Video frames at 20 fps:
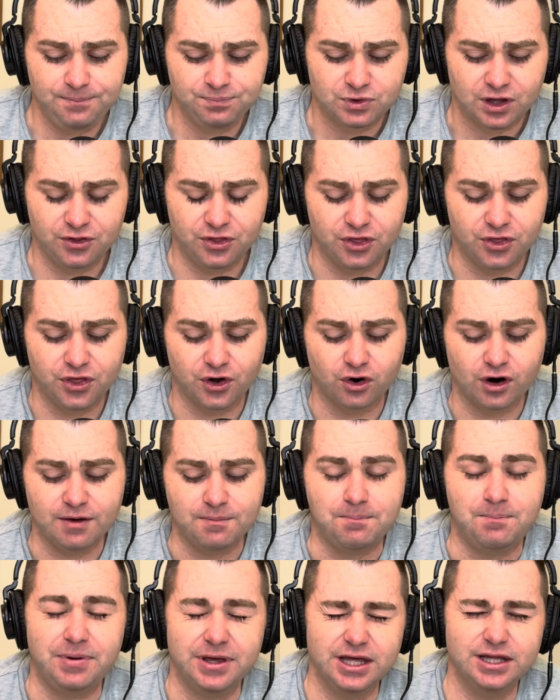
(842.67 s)
there
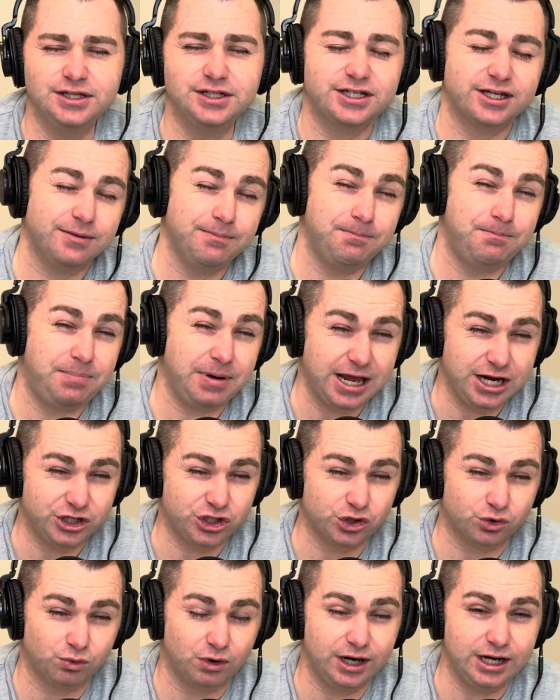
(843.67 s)
have been some
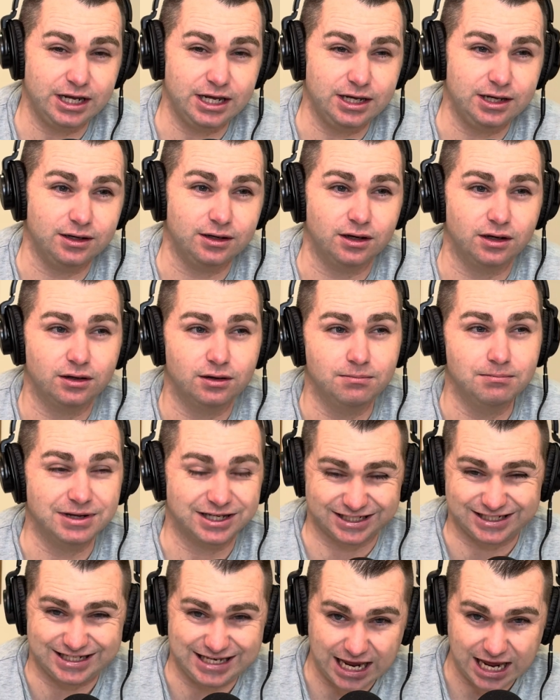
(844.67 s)
base running
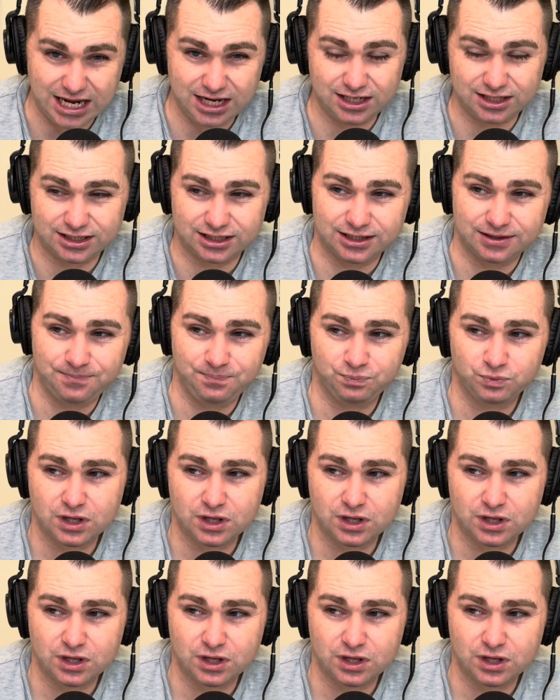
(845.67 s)
mistakes,